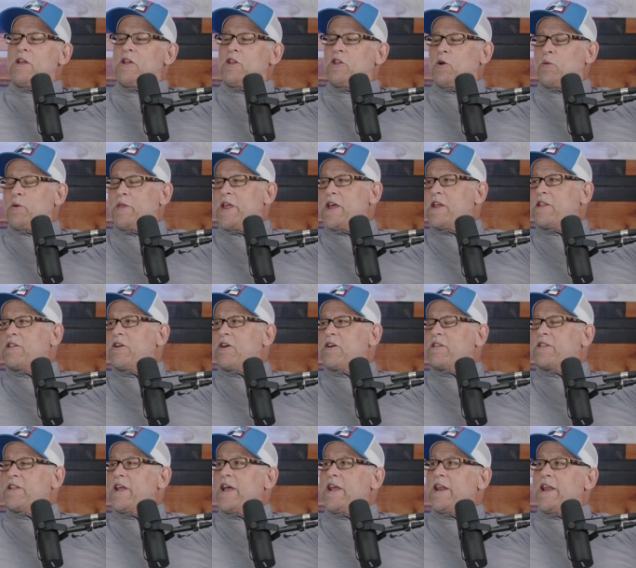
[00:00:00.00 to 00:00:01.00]
So when they
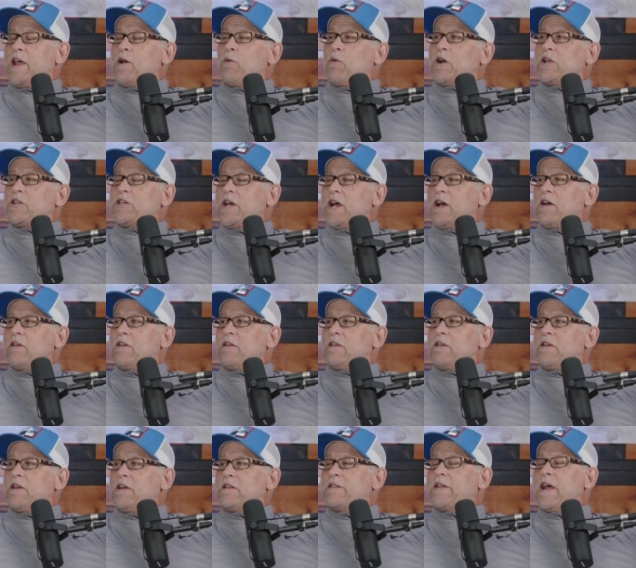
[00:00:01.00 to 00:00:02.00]
start saying, hey, watch out,
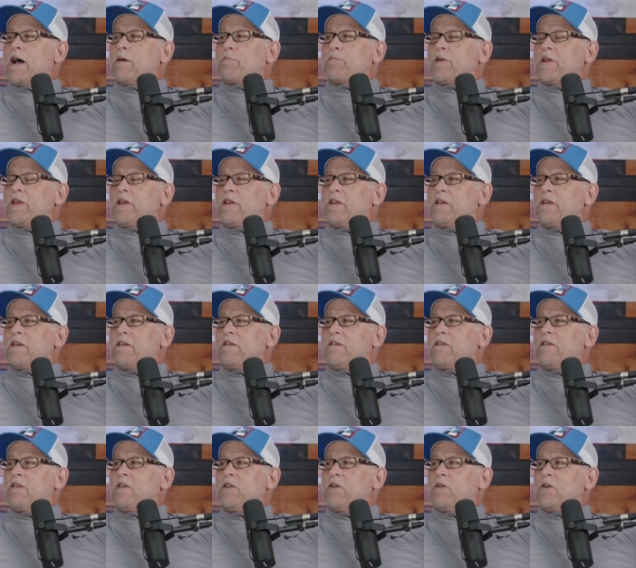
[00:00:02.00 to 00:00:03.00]
it's happening.
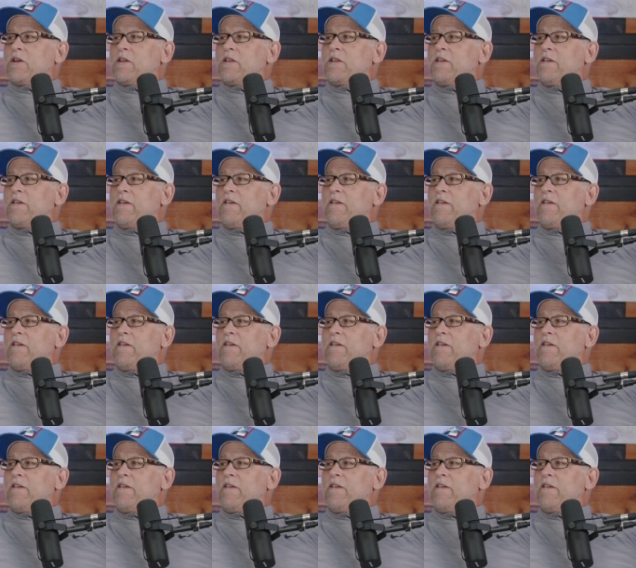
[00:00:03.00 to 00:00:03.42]
You know it.